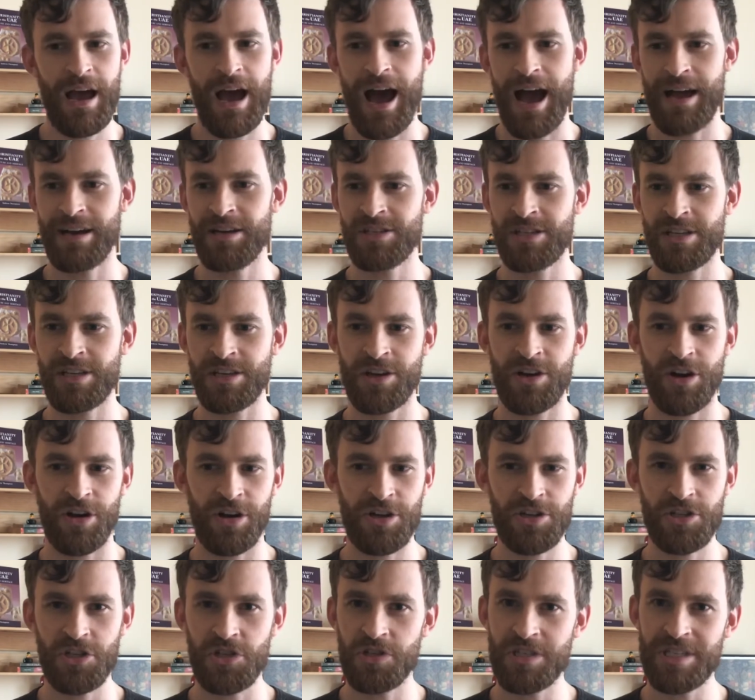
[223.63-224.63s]
I just
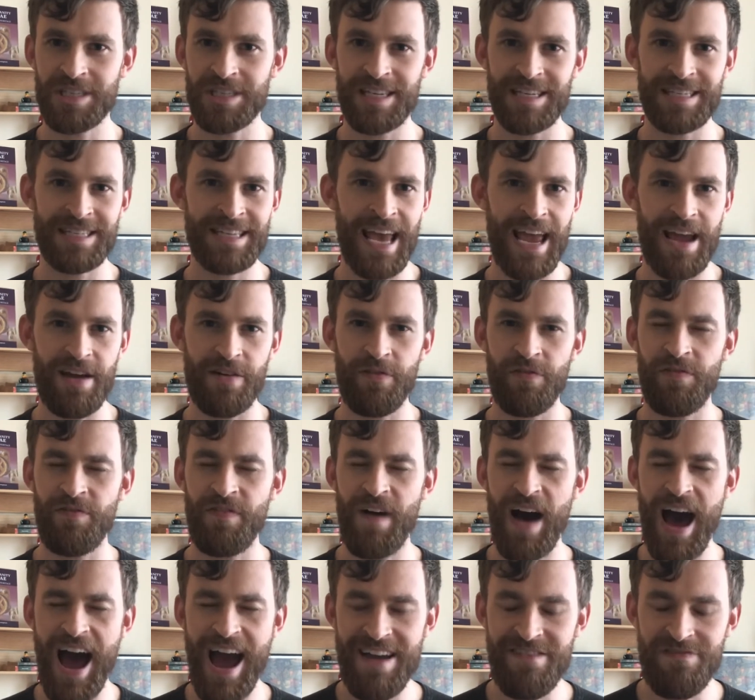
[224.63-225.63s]
encourage you just to take
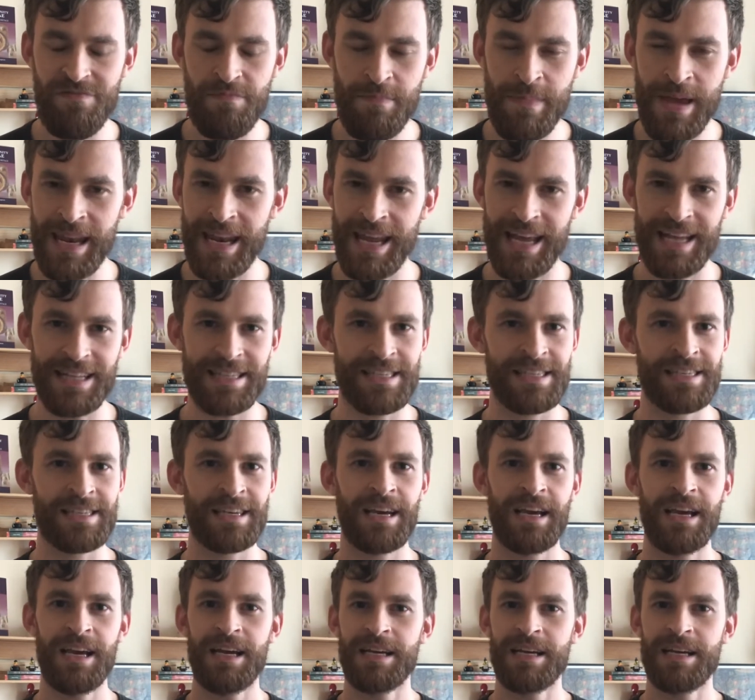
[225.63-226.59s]
5 minutes.